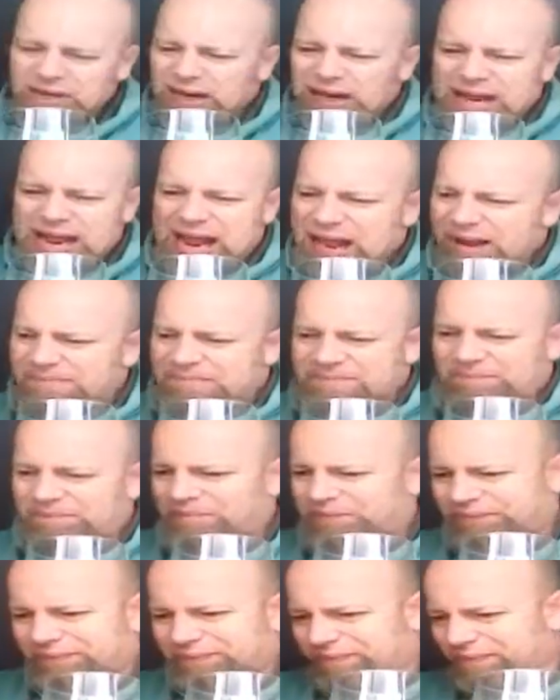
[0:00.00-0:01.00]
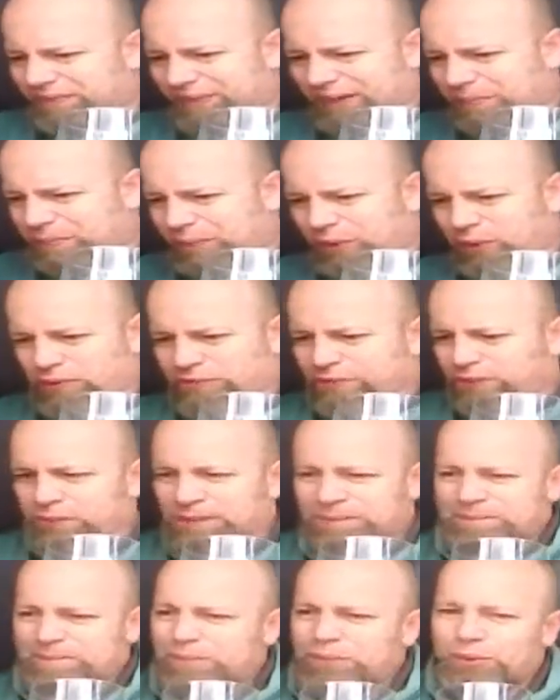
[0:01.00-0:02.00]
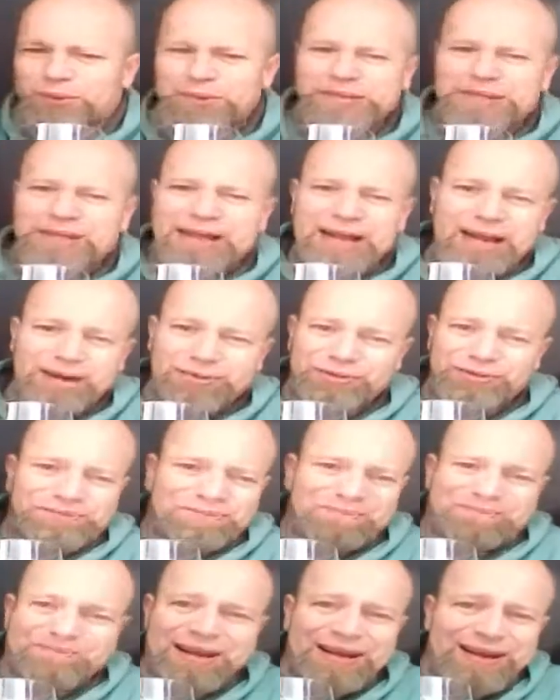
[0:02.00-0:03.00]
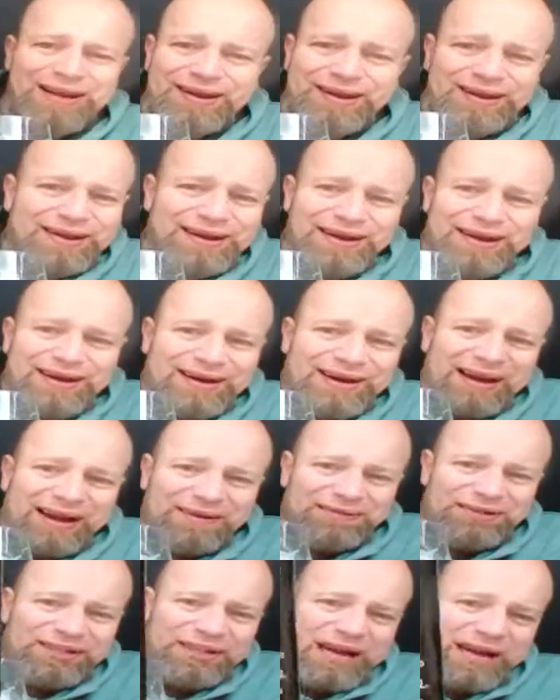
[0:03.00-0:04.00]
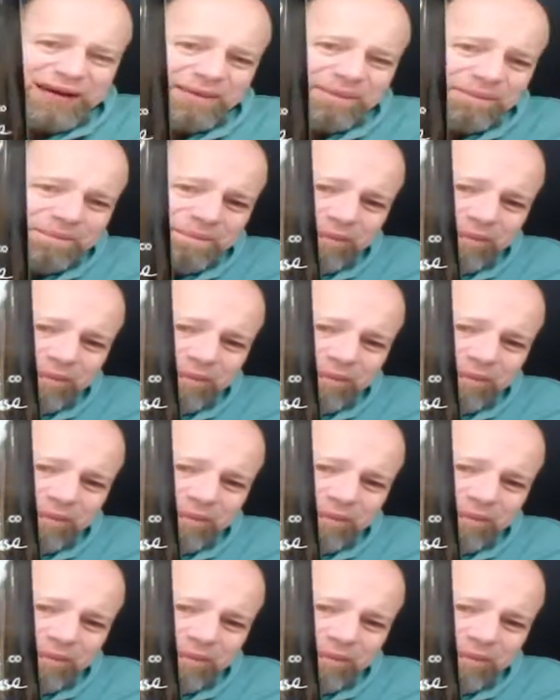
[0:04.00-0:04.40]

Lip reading: Yeah, beautiful. Boys and girls, enough said.